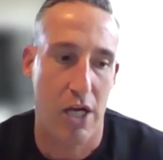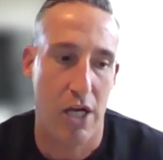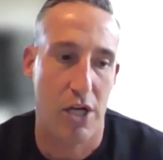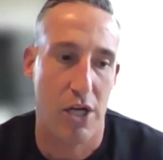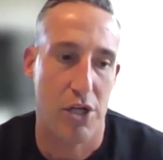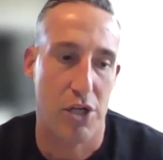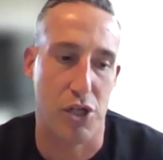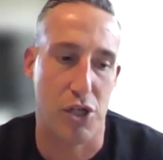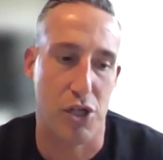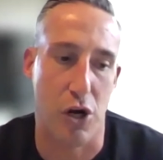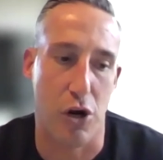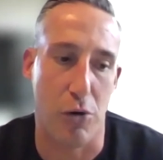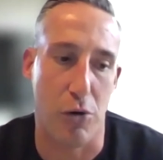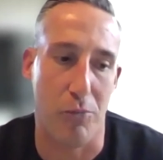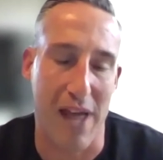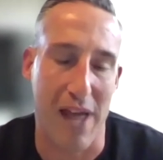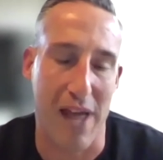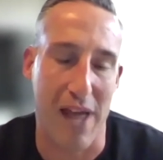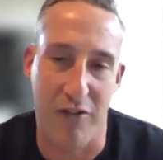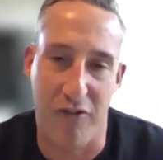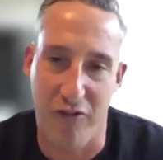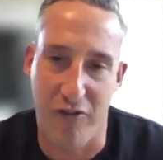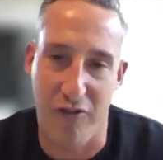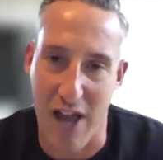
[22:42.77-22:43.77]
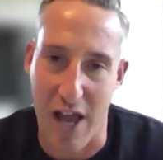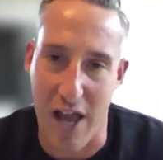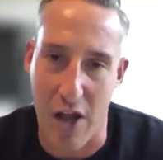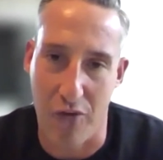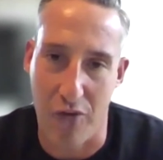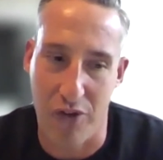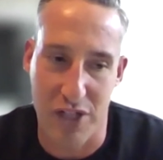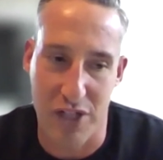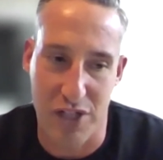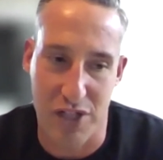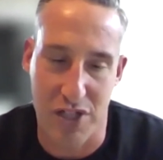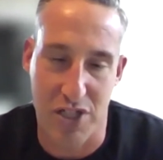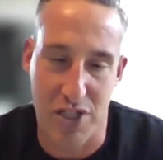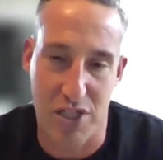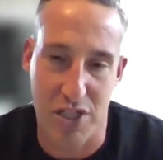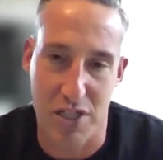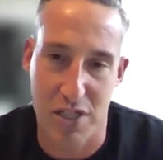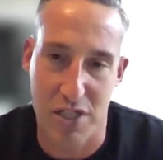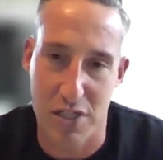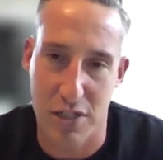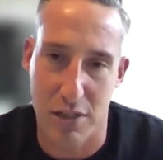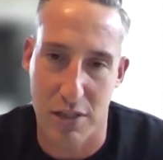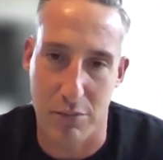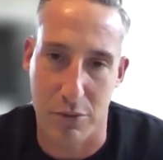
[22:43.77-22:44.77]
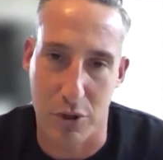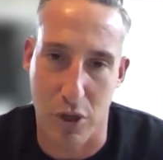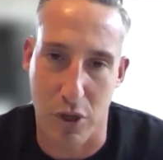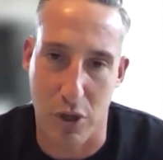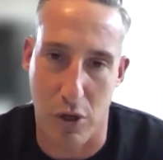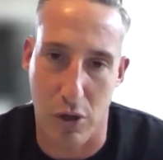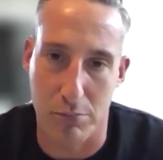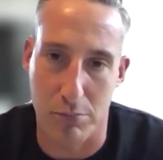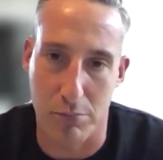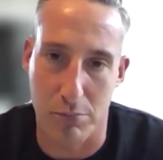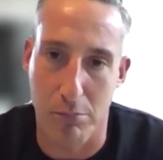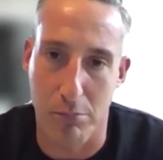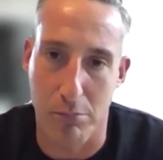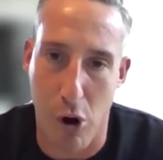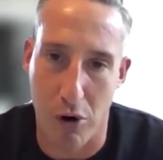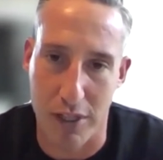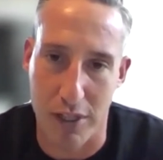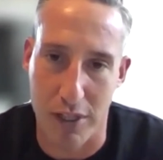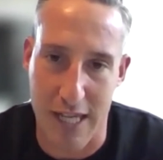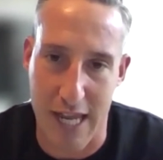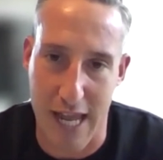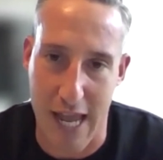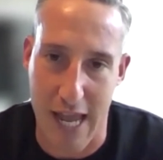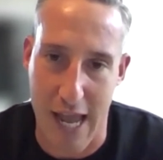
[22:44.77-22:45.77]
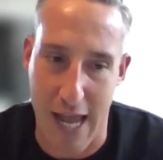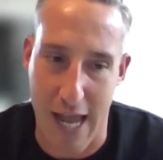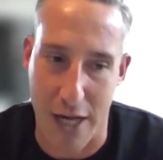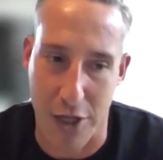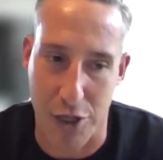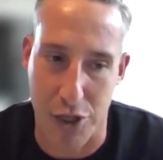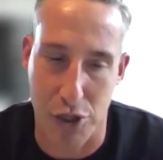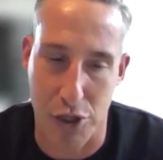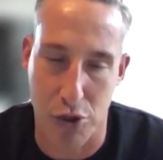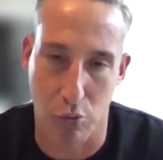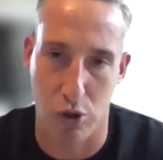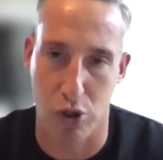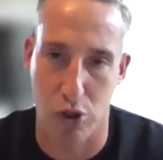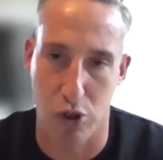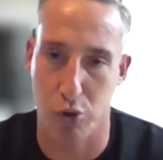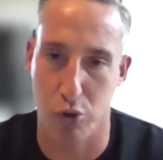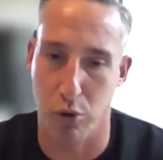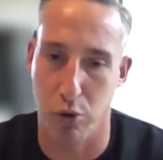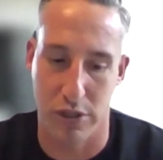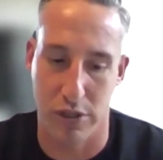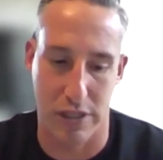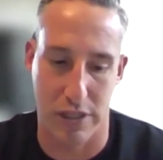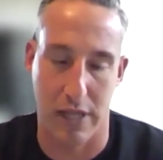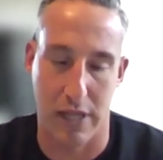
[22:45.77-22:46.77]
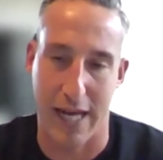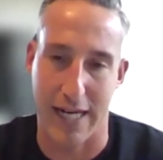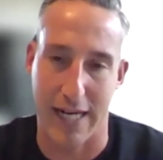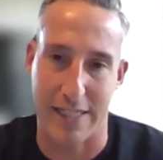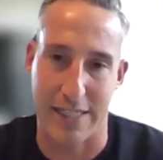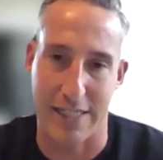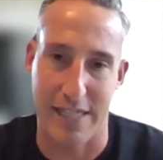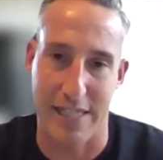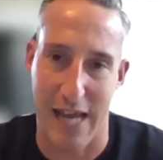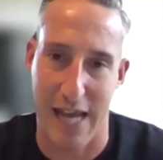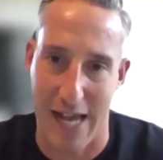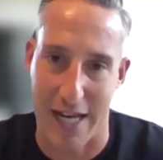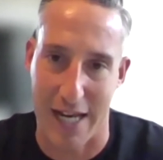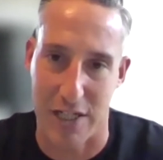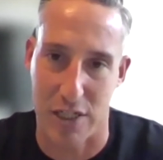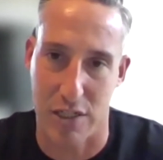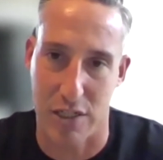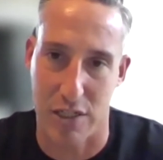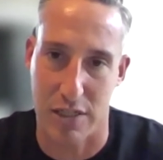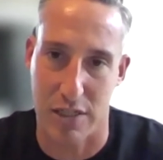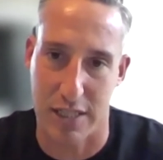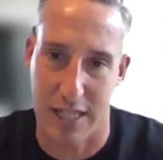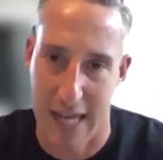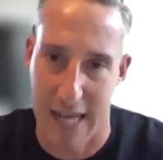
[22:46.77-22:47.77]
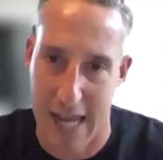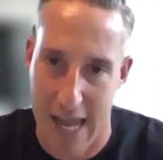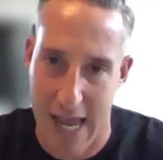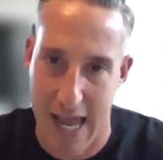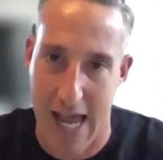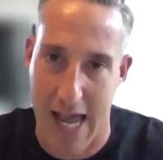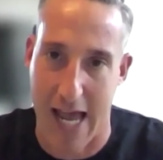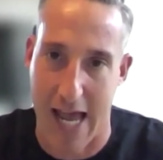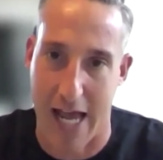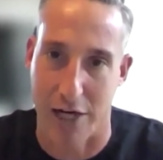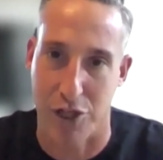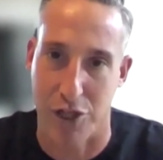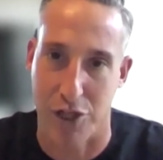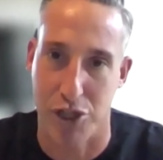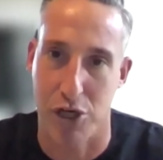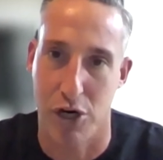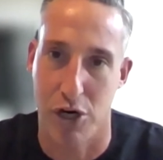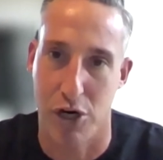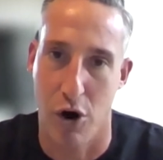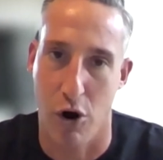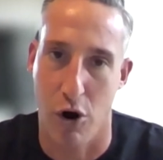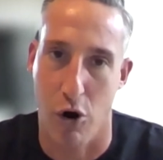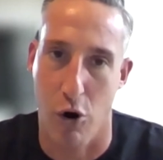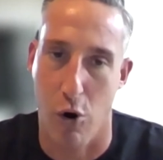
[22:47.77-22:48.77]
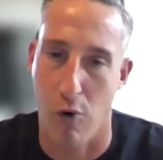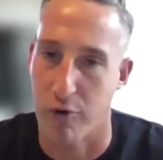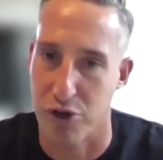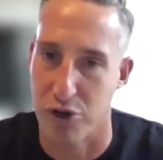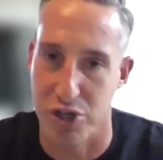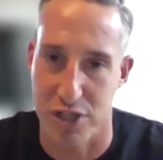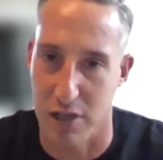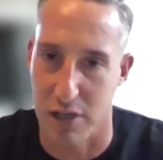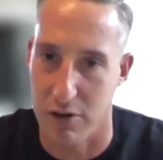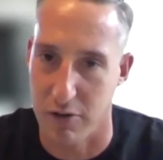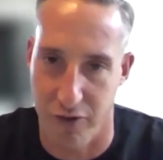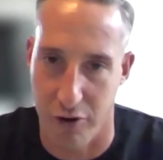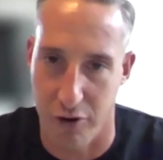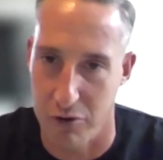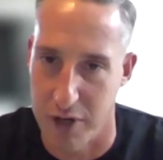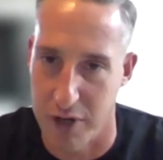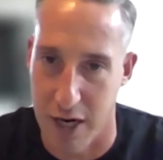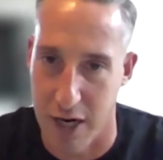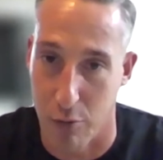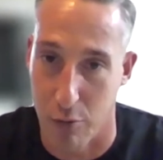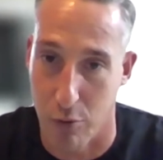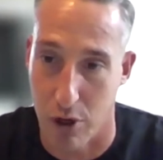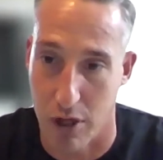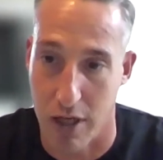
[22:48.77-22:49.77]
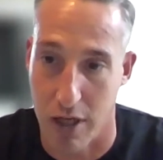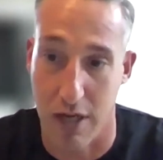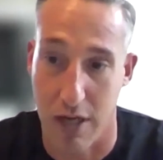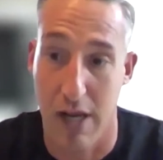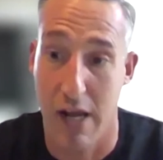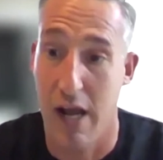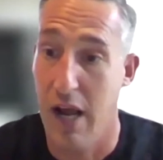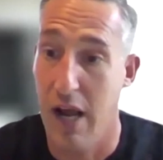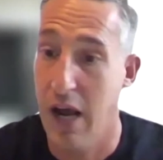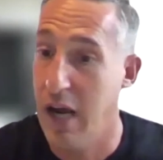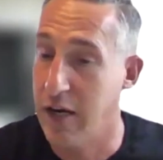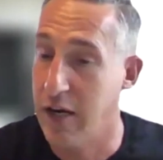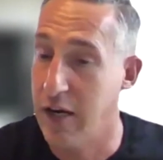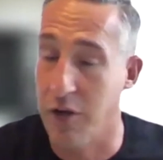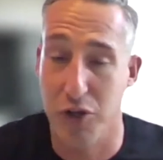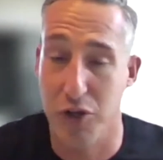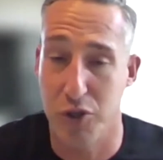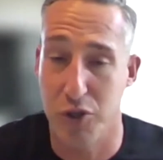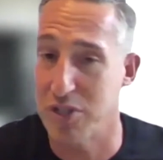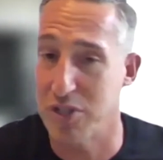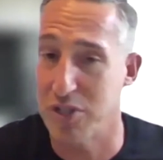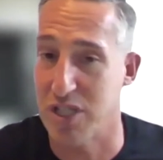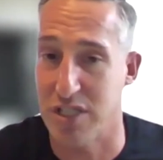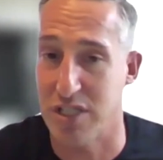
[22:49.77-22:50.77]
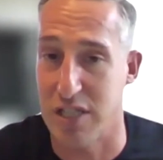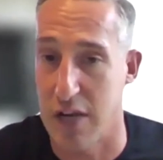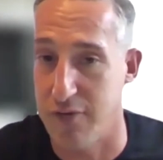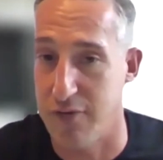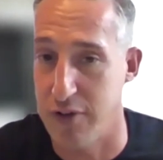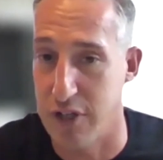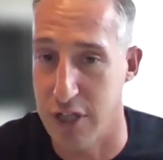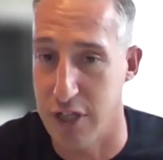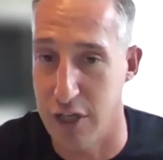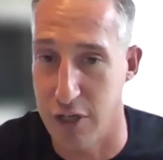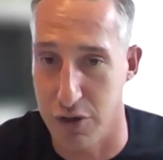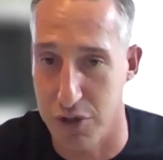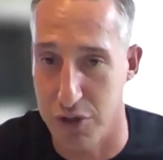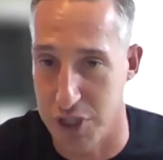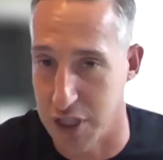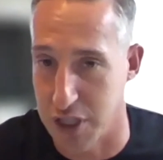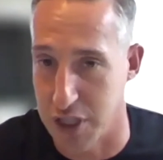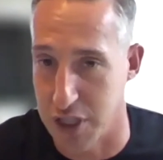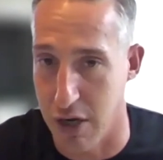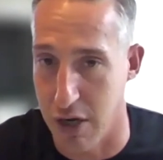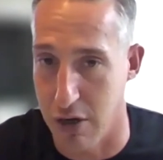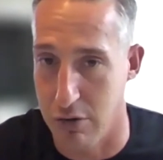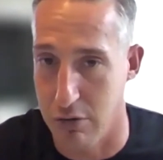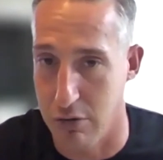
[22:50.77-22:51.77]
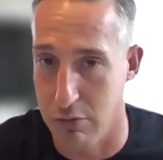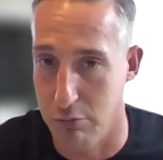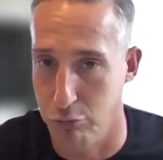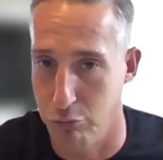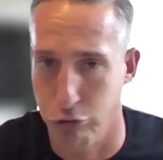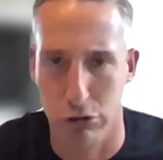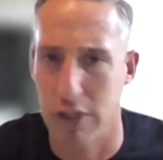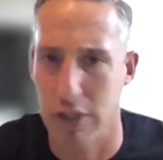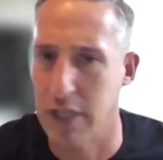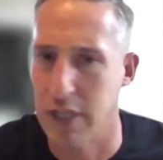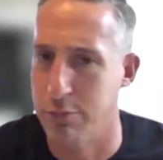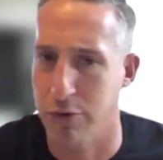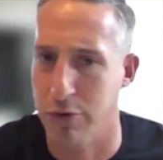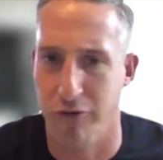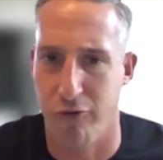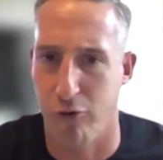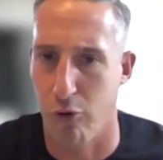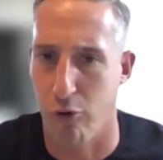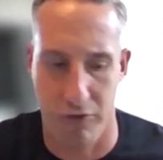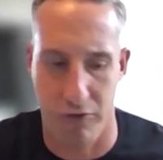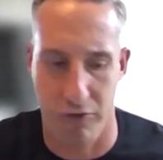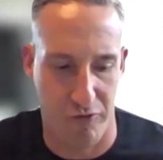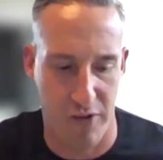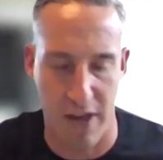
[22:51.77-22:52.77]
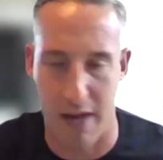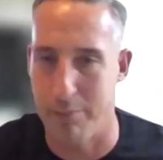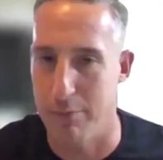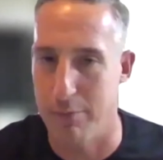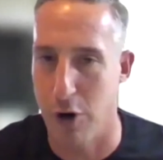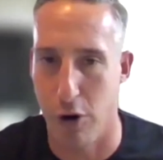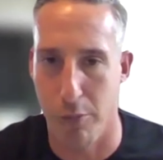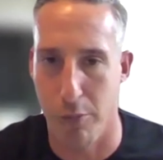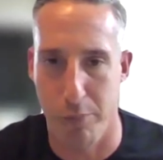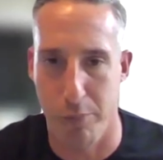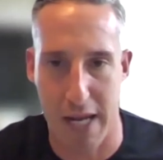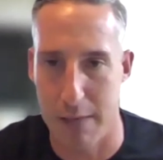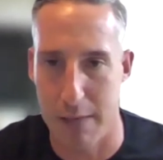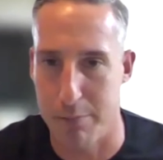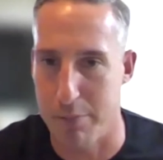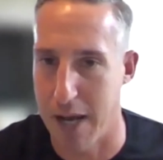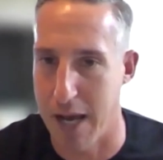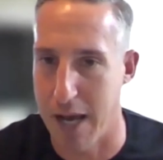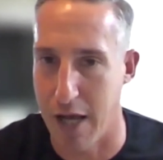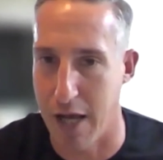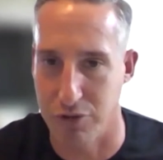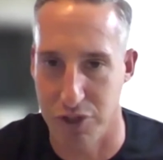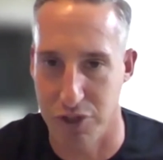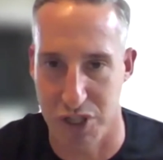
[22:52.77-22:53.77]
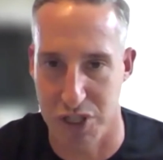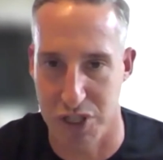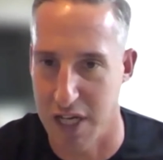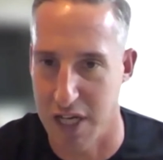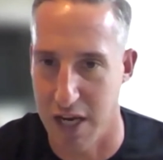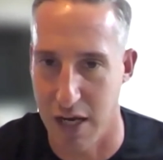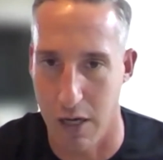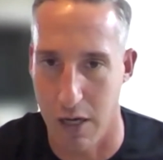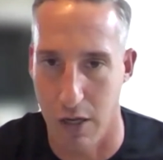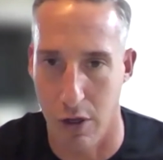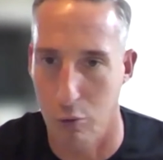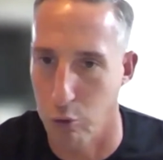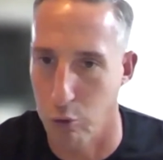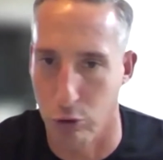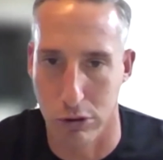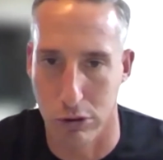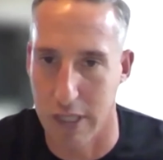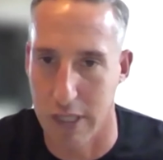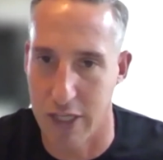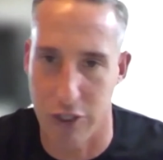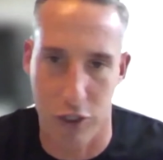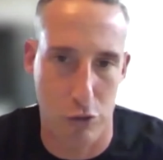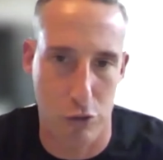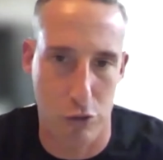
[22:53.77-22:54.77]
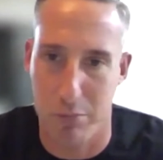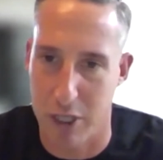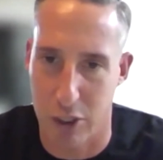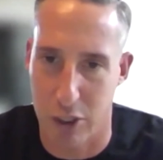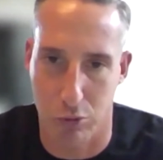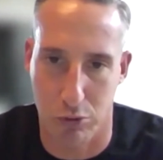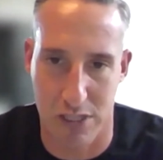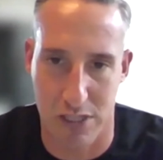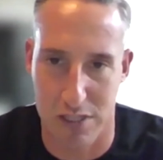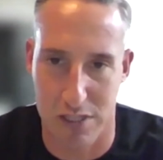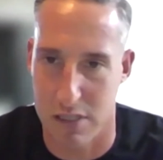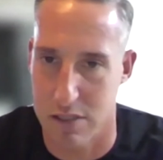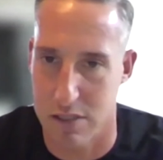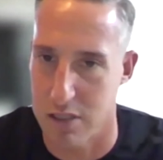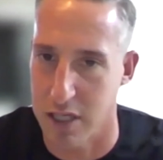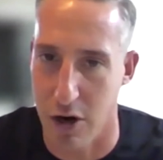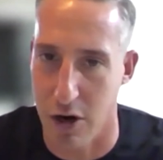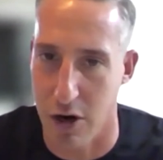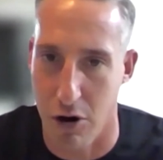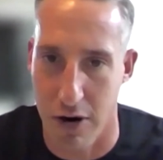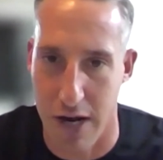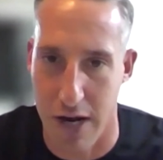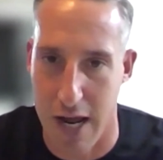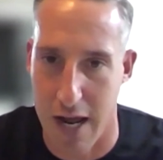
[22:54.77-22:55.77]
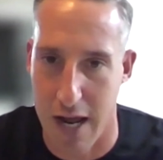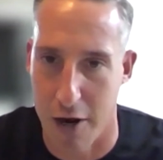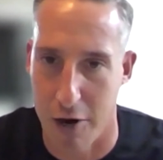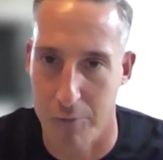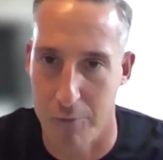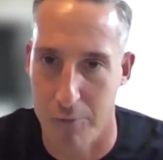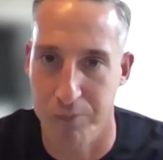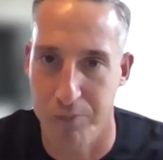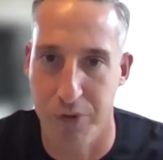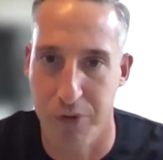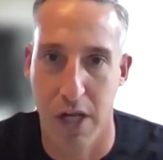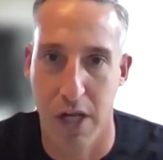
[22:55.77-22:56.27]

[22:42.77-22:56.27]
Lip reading: So I found this system called Moncash, which was text cash over cell phone network. Now, this was 7 years ago, really before Venmo, PayPal, Zelle were ubiquitous as they are now.